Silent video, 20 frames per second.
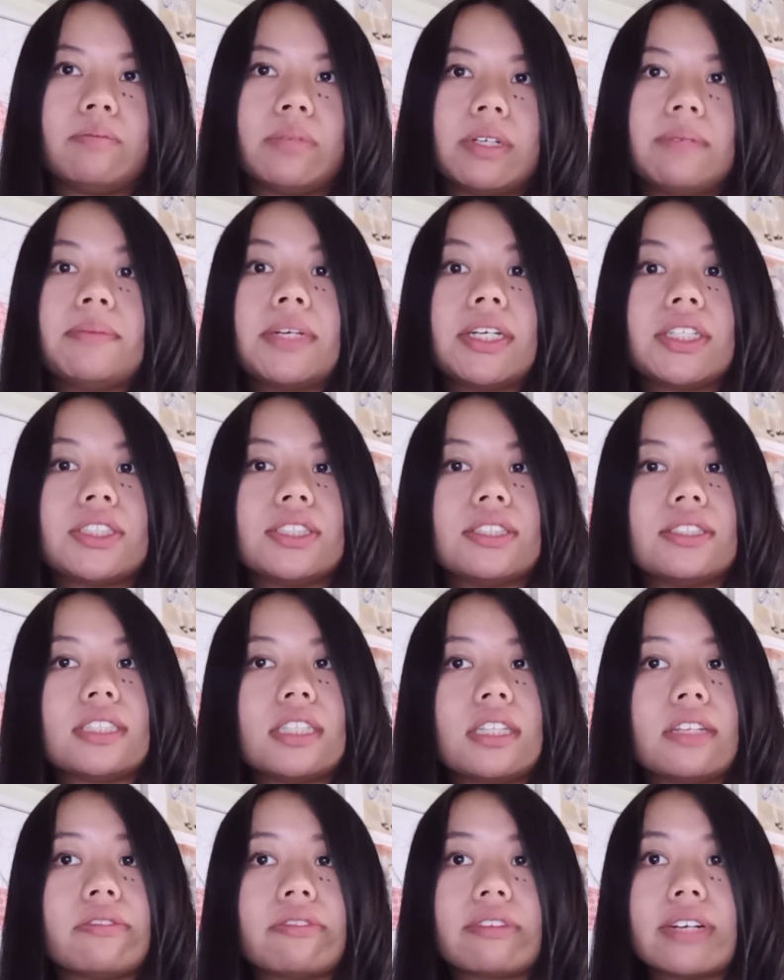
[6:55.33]
but merchants
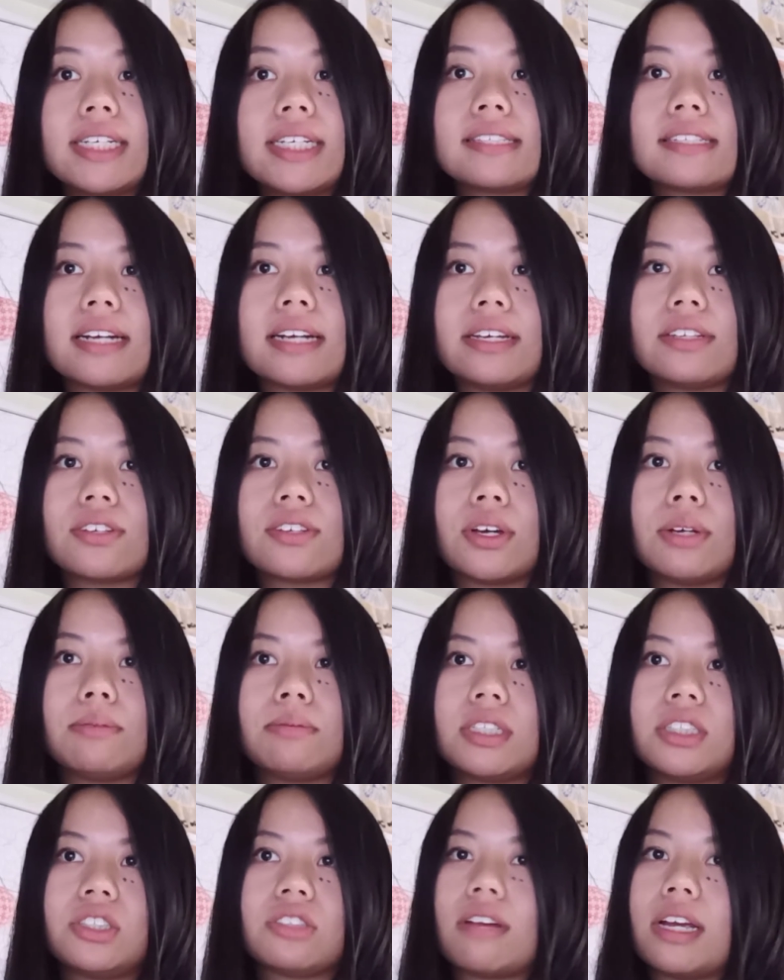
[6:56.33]
in the free states hoped
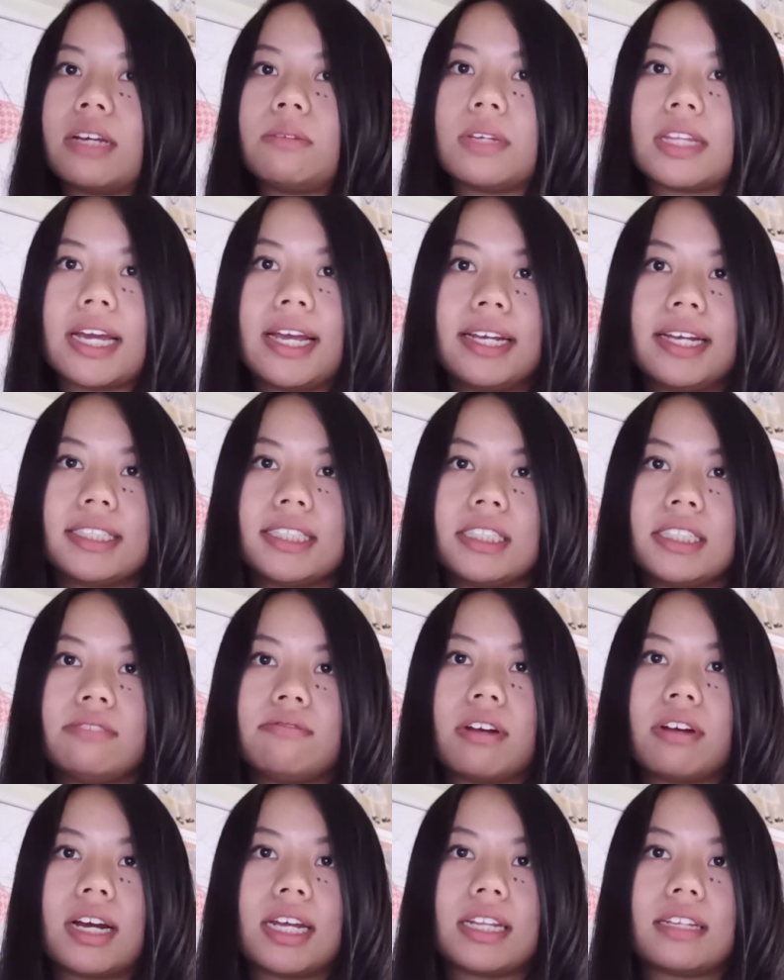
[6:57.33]
to trade with Haiti
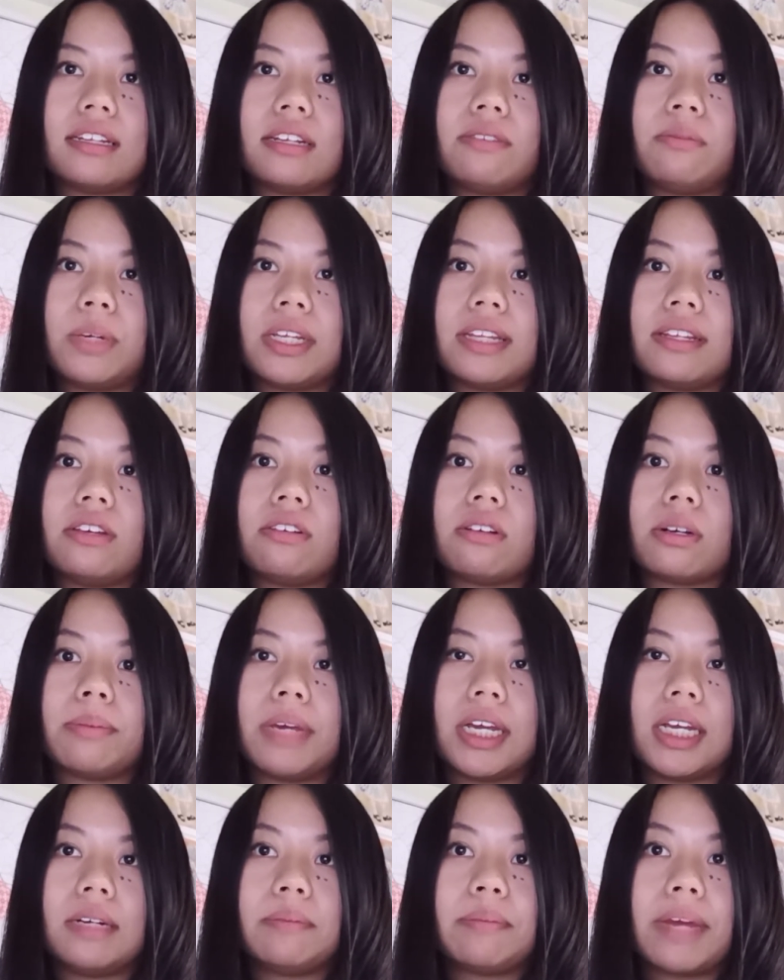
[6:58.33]
rather than with
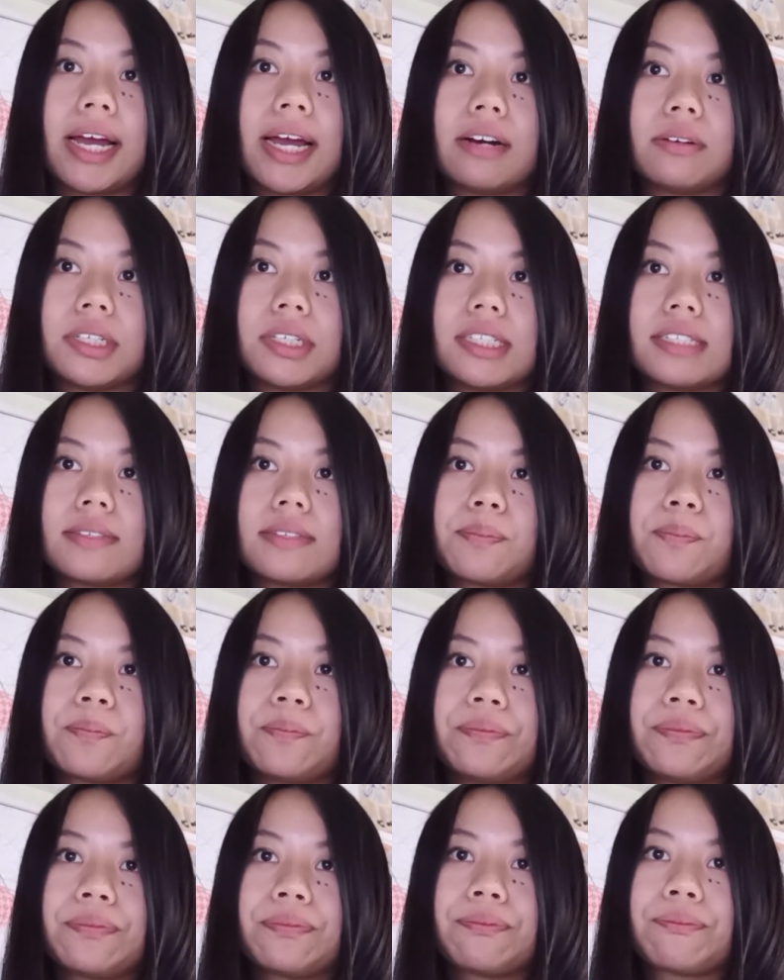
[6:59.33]
European powers.
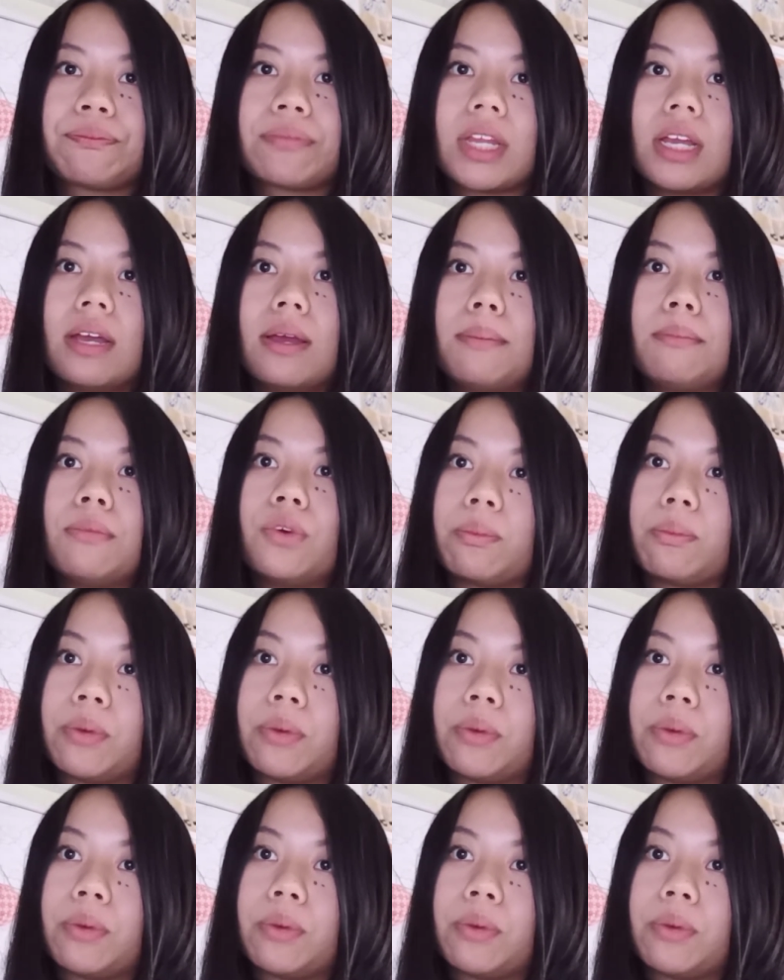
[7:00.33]
More